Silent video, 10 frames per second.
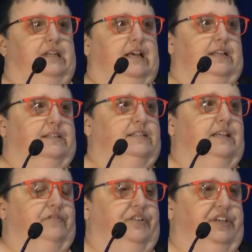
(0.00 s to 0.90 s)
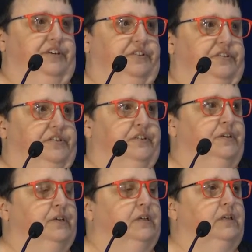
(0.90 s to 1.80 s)
in the last 11
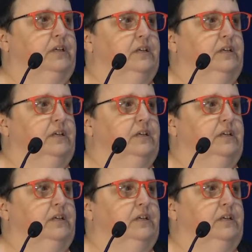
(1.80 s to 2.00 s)
years